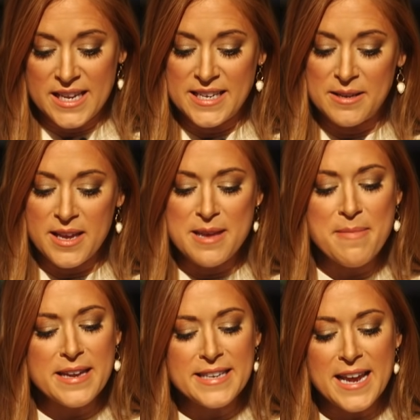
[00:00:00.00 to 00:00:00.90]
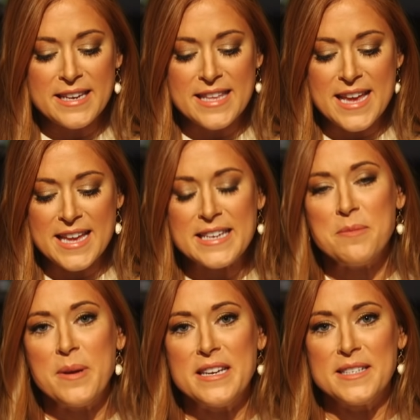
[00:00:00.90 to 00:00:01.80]
He maintained the
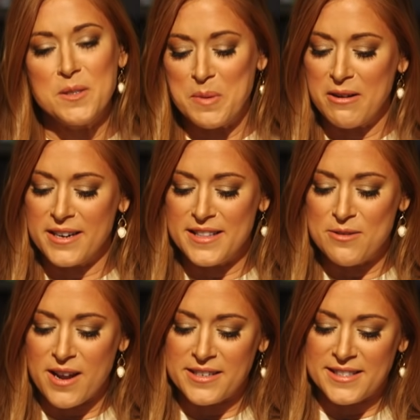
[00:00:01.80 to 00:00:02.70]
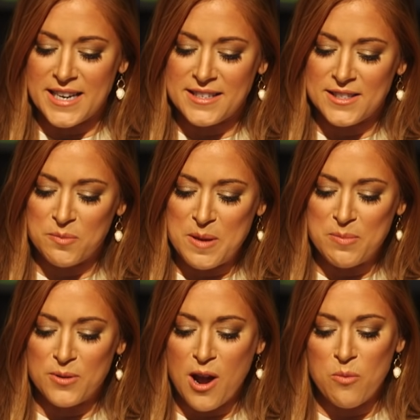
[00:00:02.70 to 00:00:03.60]
independent spirit in the United States of
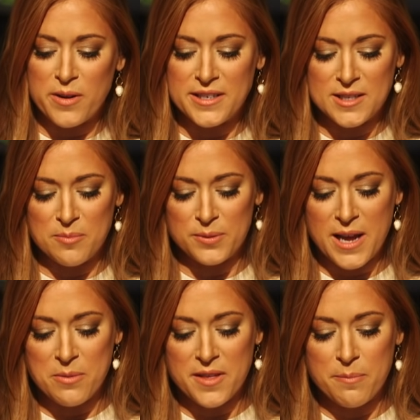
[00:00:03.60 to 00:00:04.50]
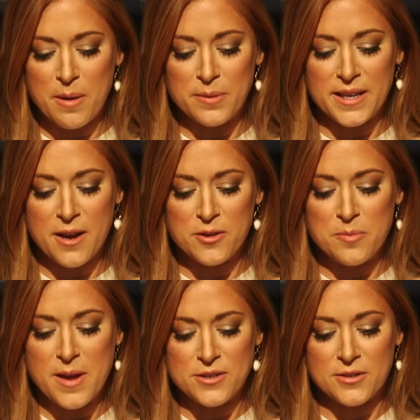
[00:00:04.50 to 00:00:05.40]
people not wanting to comply with public health
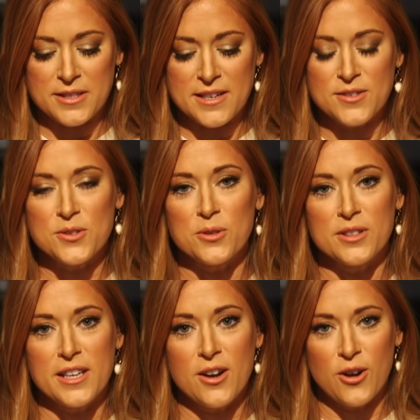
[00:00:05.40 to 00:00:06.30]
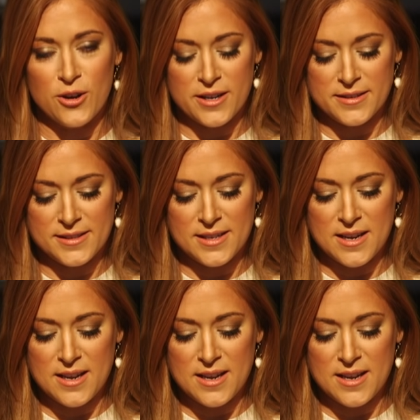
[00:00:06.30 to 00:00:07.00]
measures has certainly hurt us.